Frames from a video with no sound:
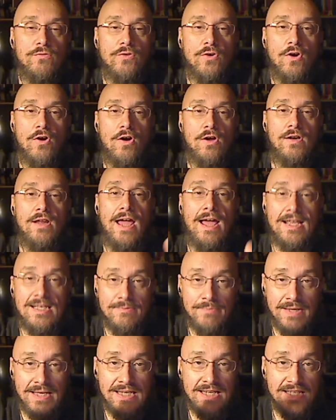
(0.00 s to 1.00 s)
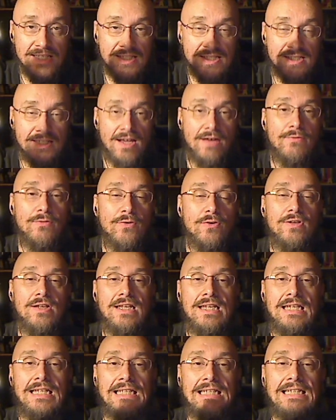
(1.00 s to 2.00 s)
fraud has been discovered
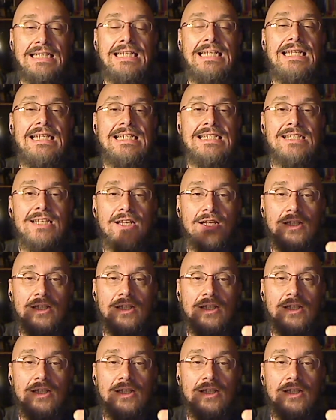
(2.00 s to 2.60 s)
in East